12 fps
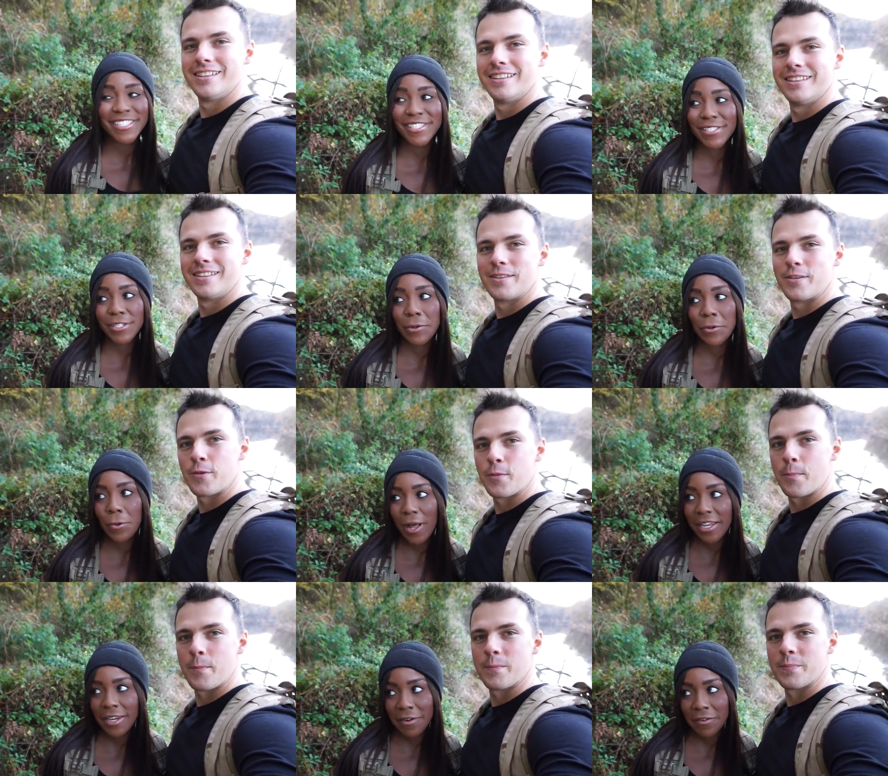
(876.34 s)
Speaker 1: This is so cool.
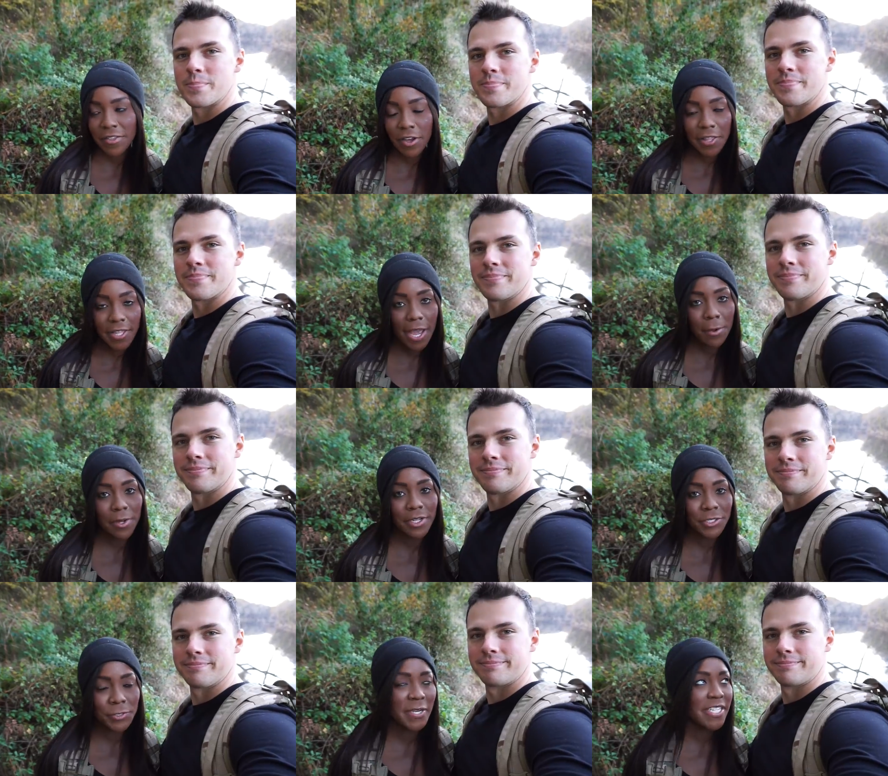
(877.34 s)
I never thought that I would
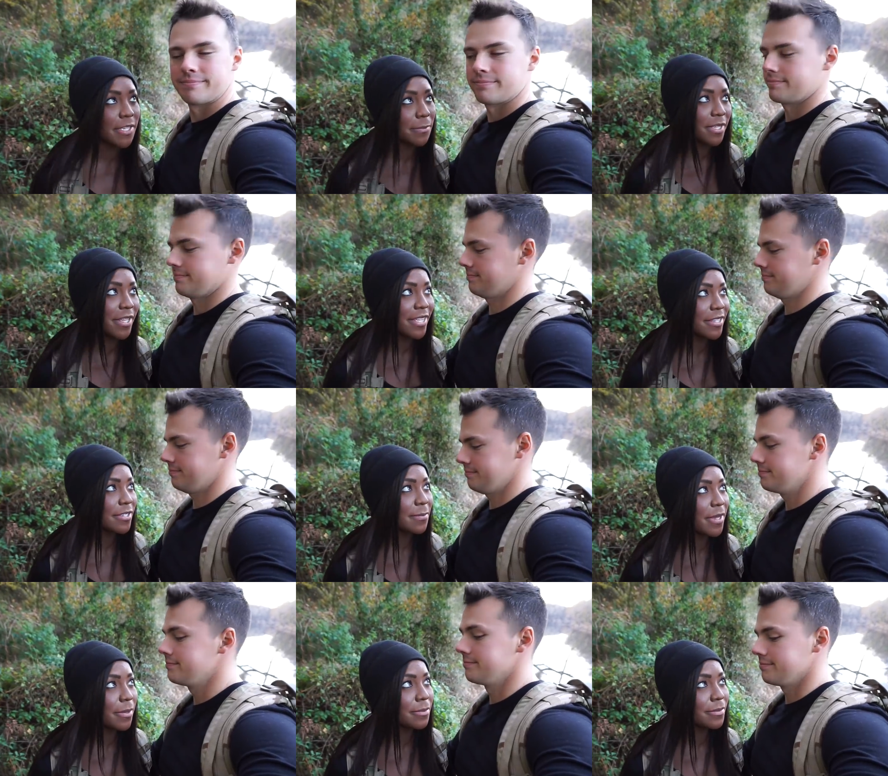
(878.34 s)
enjoy something like this,
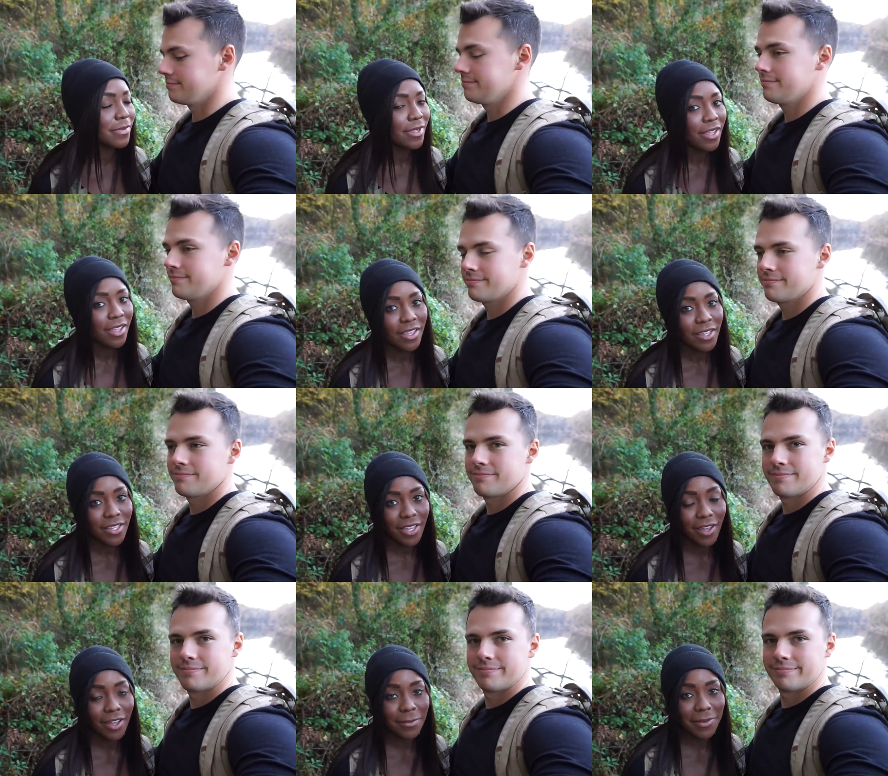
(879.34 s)
babe. Mm -hmm.
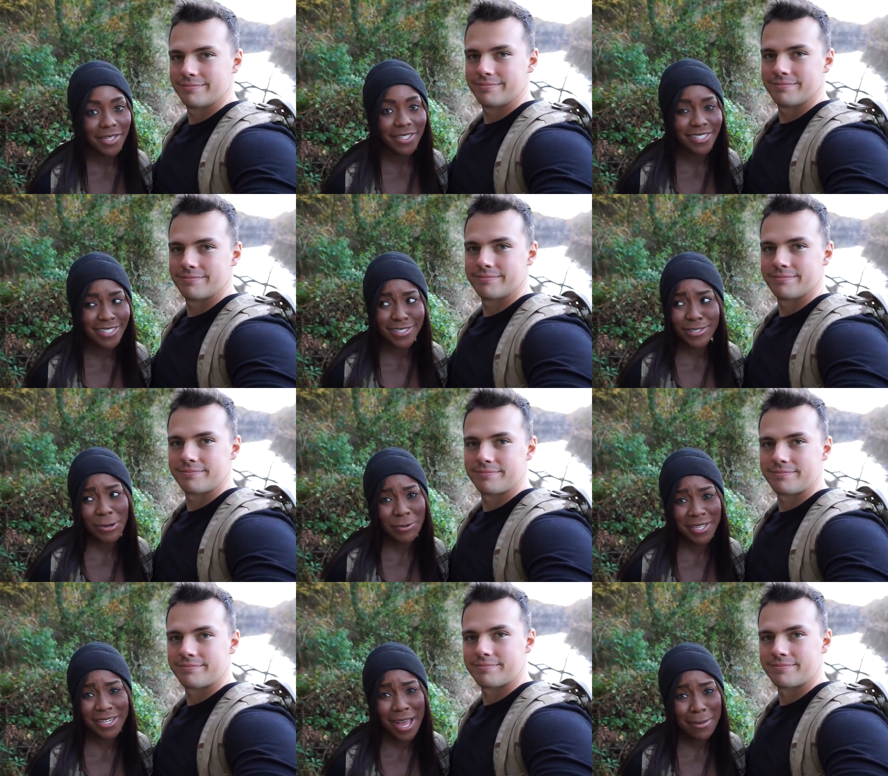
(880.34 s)
Yeah, because this is
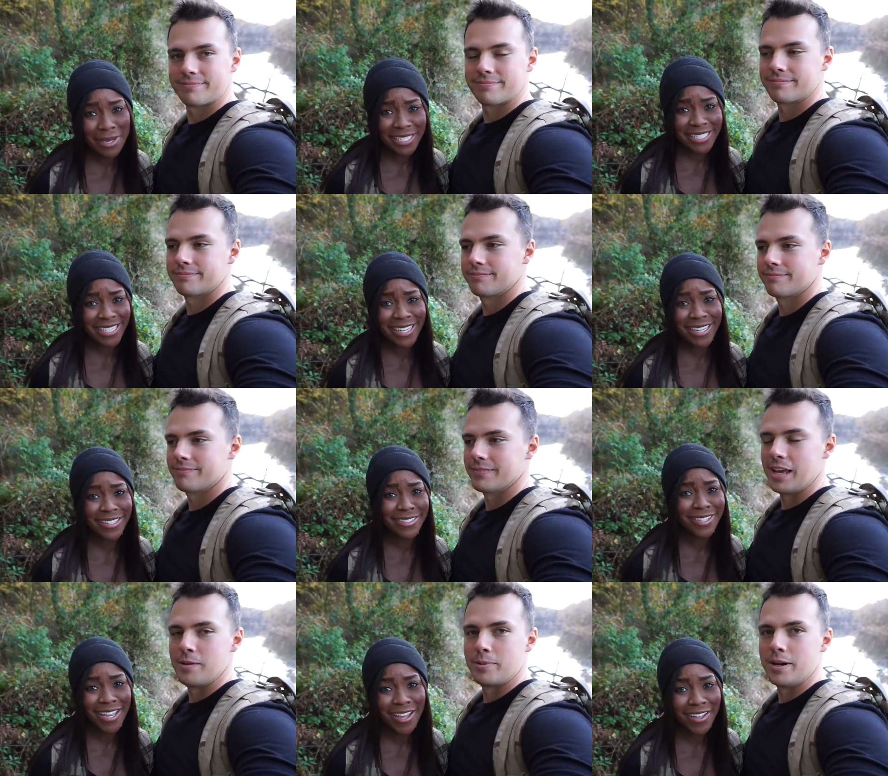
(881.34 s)
totally not my scene.
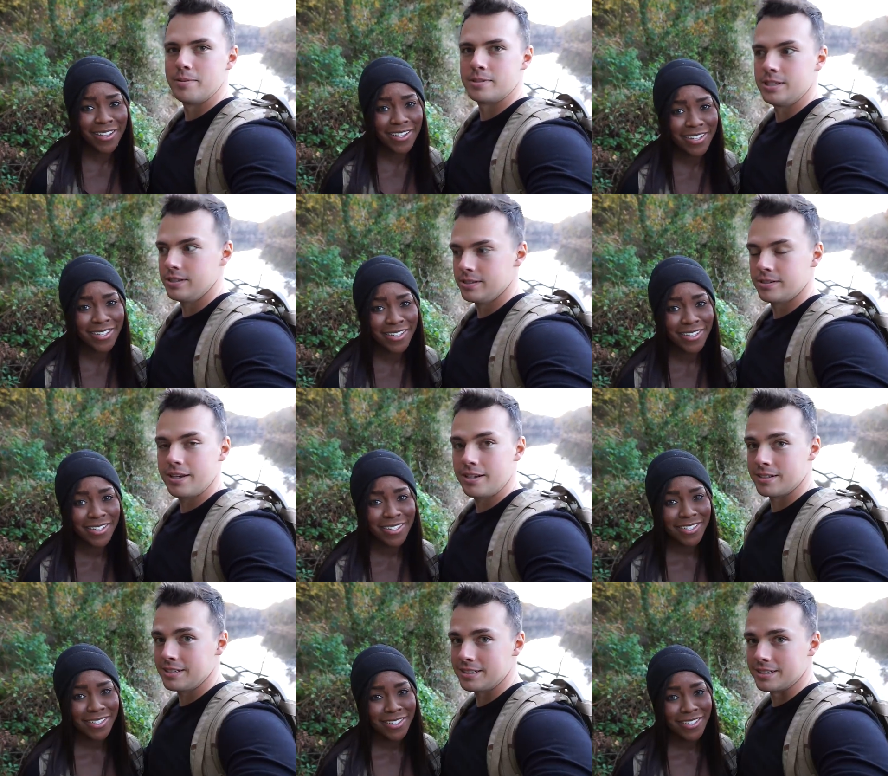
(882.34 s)
Speaker 2: I promise you, you'll
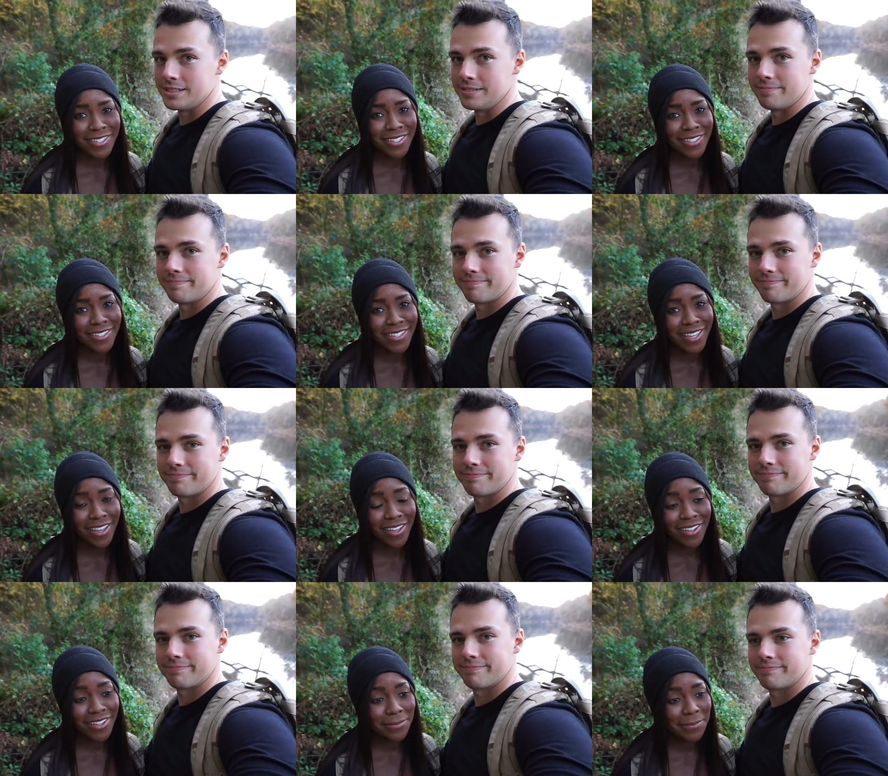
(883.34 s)
get addicted.
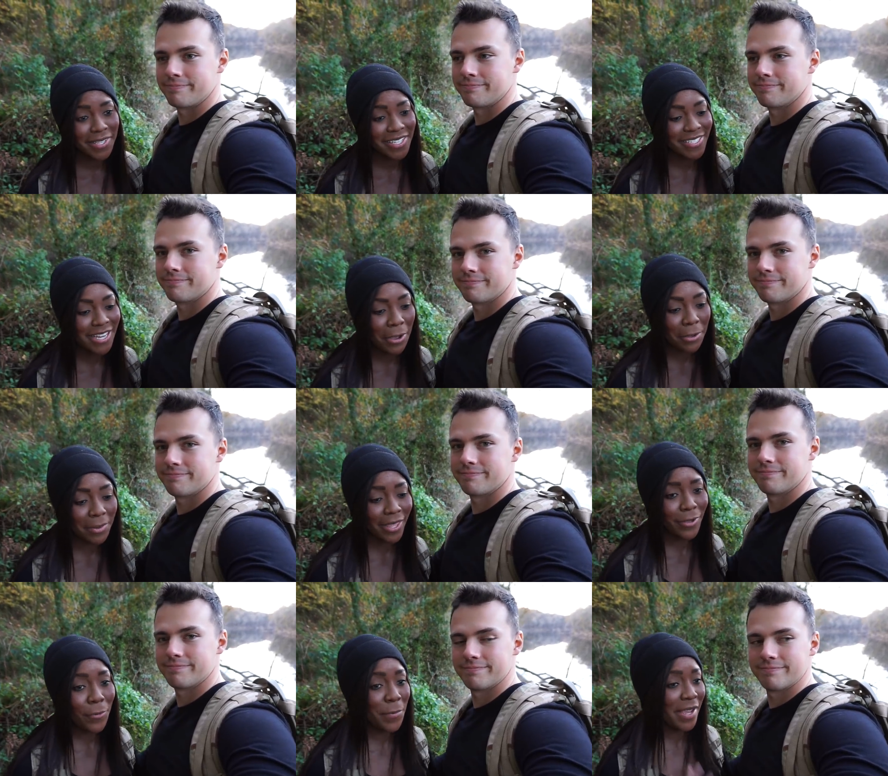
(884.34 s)
Speaker 1: Yeah, because now I'm
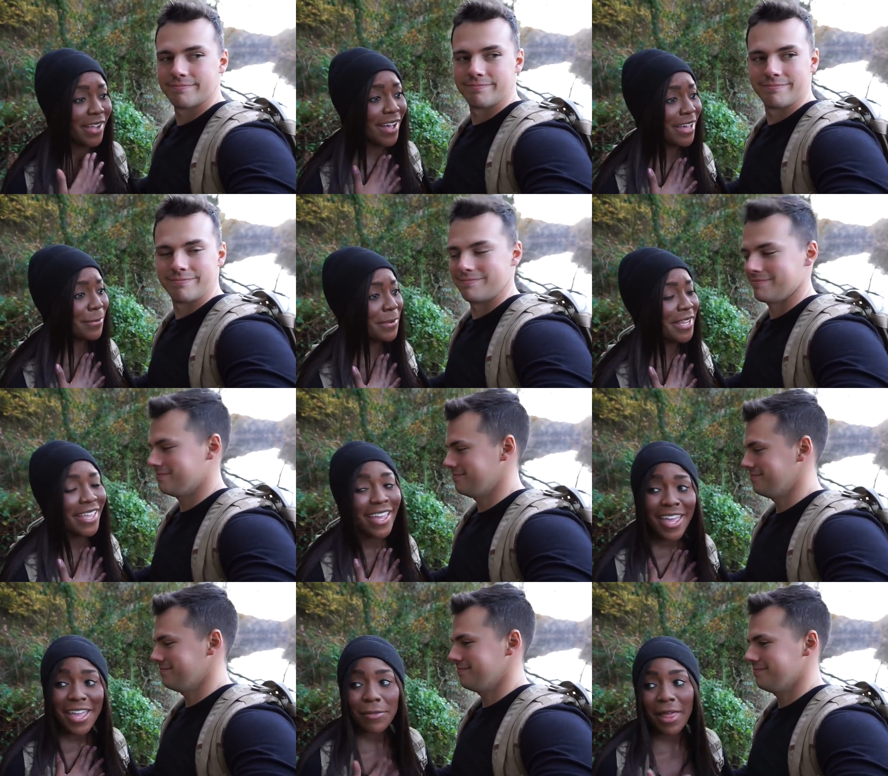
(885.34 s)
like, oh my God, what?
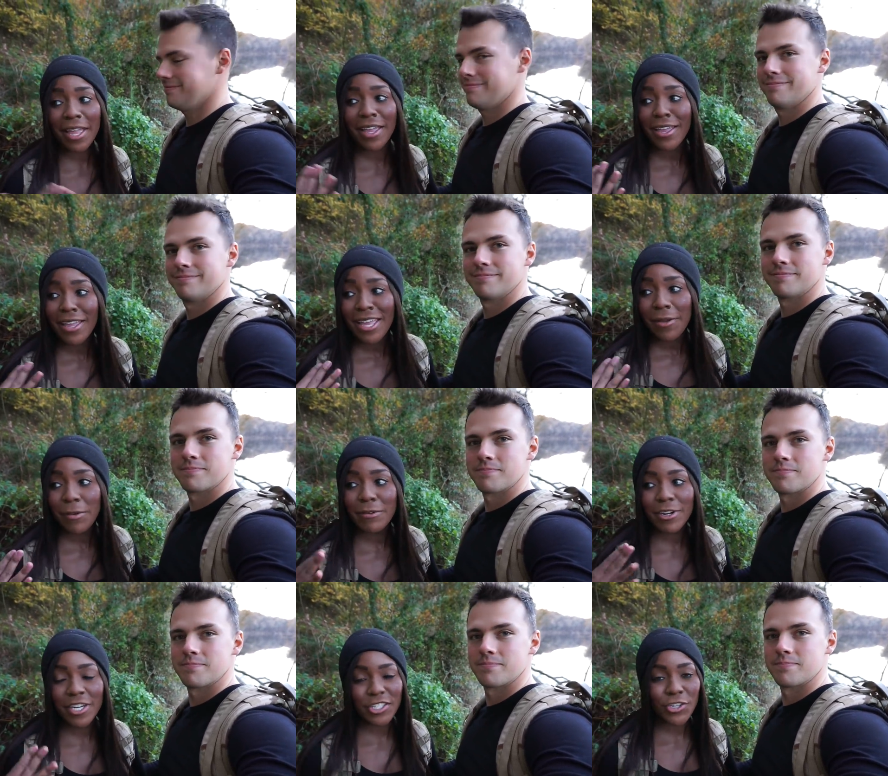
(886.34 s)
Like, we
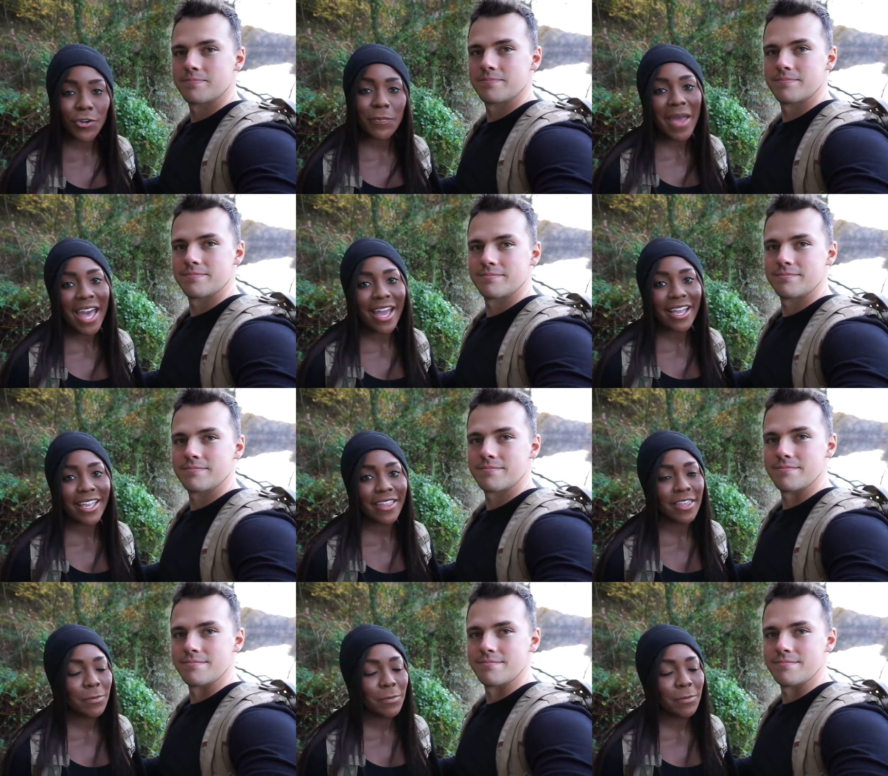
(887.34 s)
were gonna turn back and